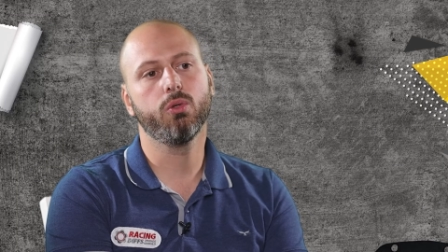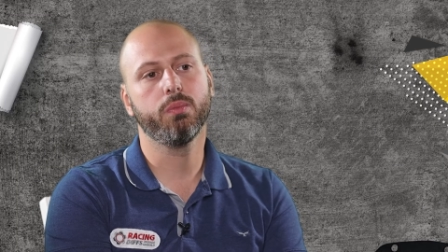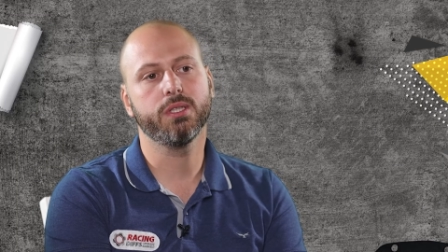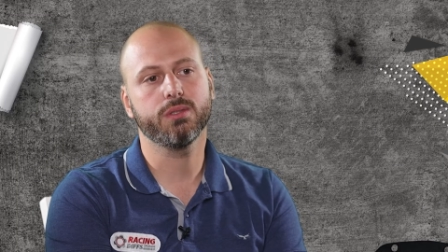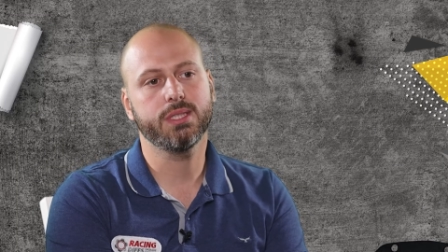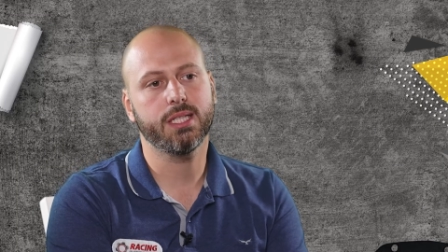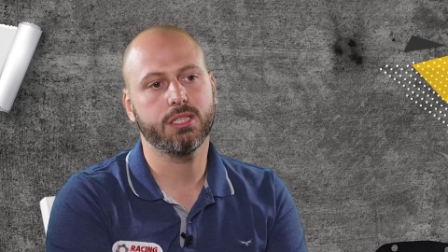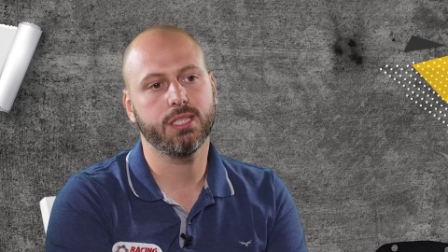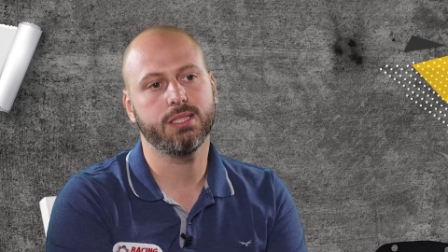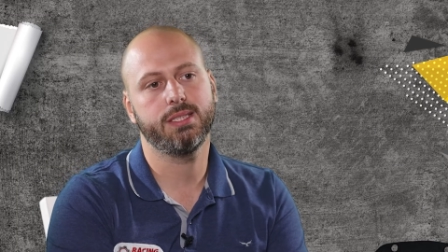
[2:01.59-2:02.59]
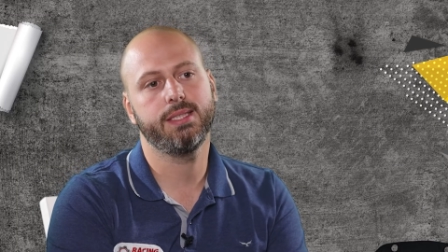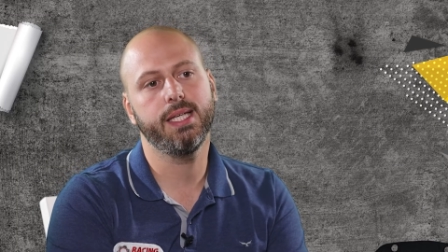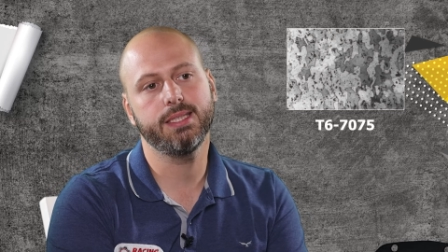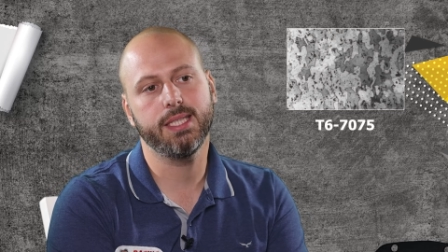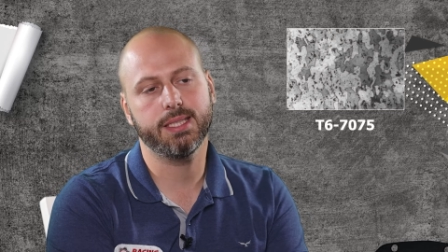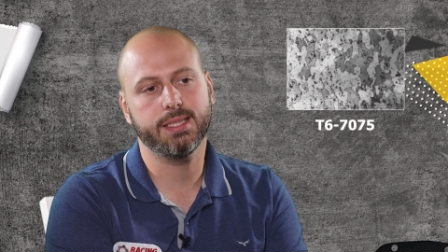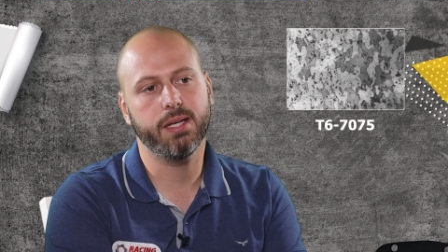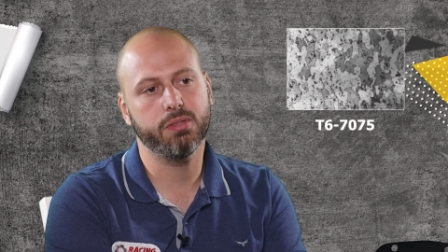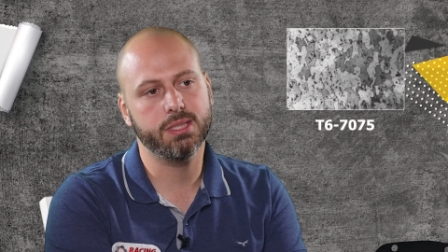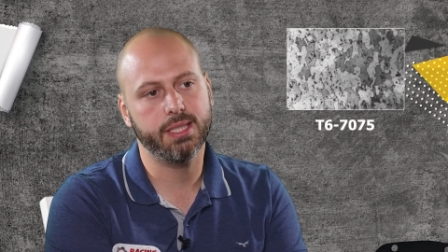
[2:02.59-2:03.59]
aluminum such as T six
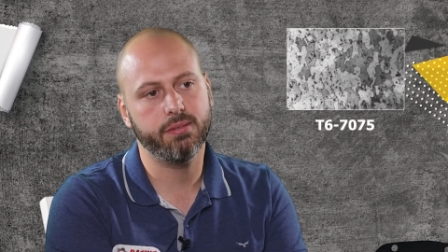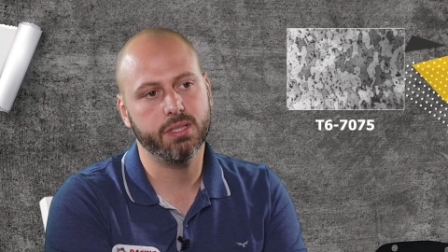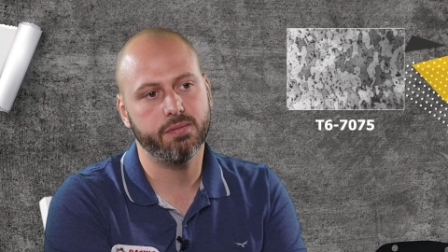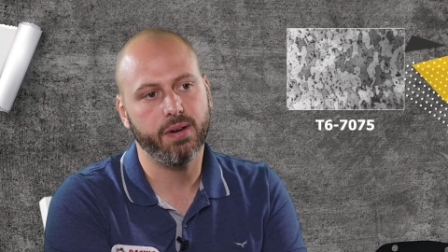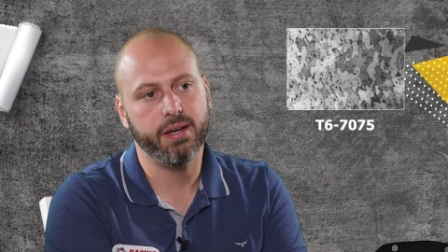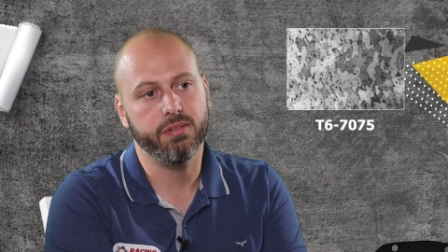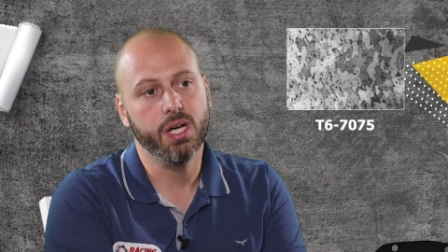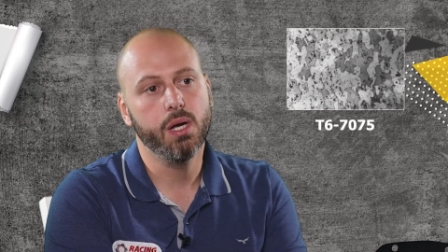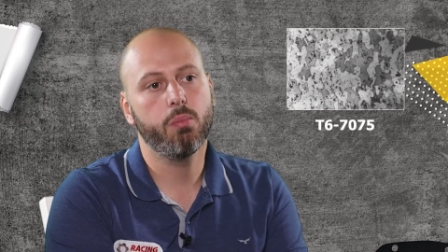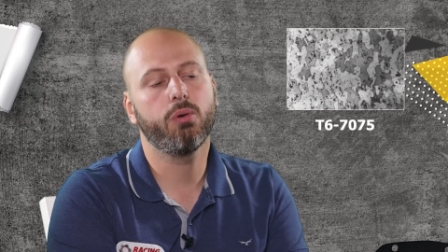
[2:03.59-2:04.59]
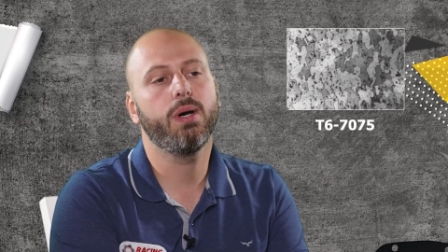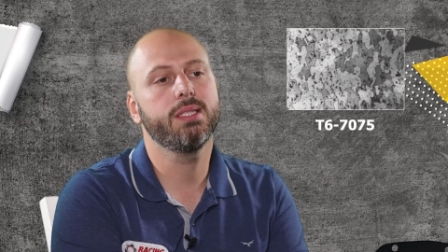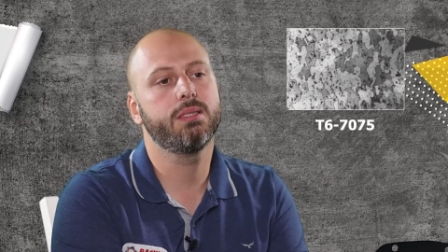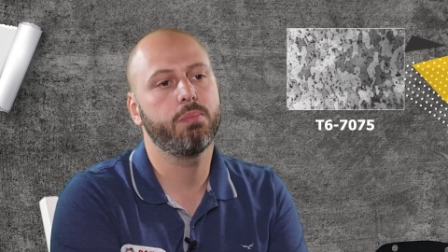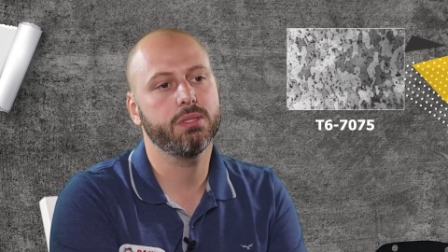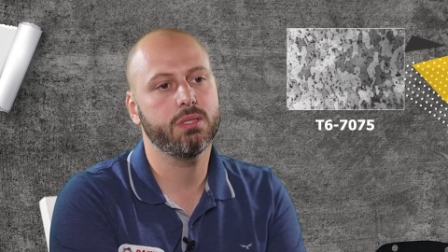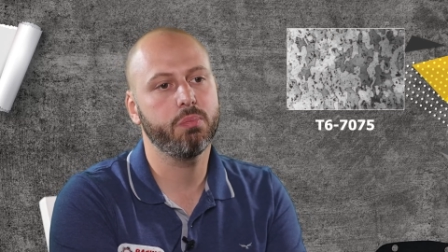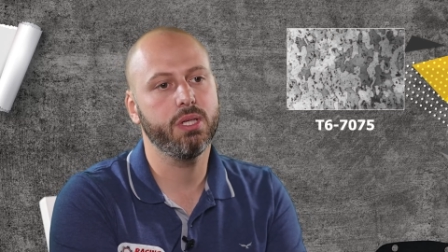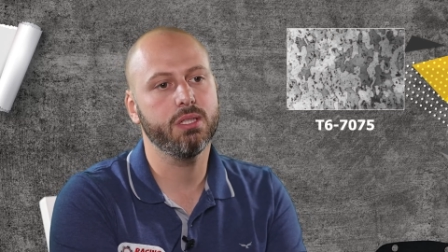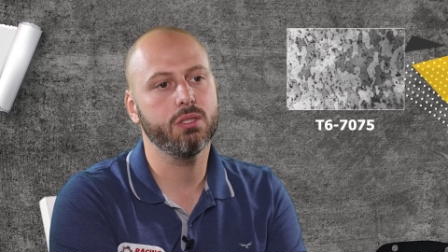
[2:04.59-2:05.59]
seventy seventy-five provides the
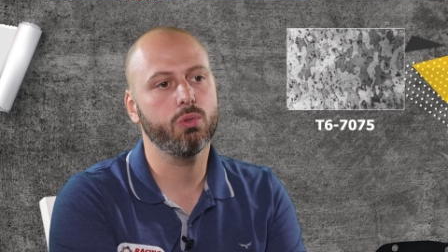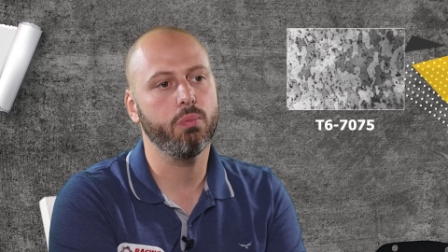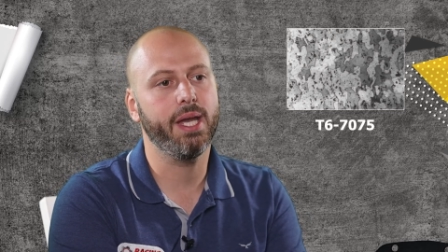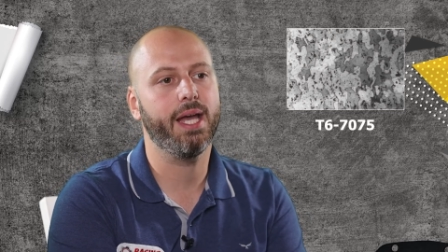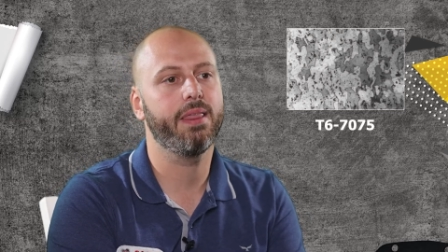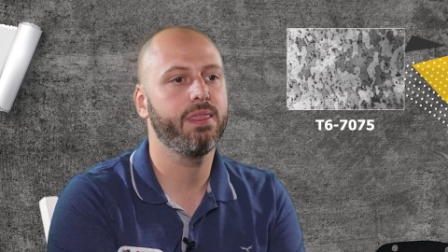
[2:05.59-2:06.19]
possibility to make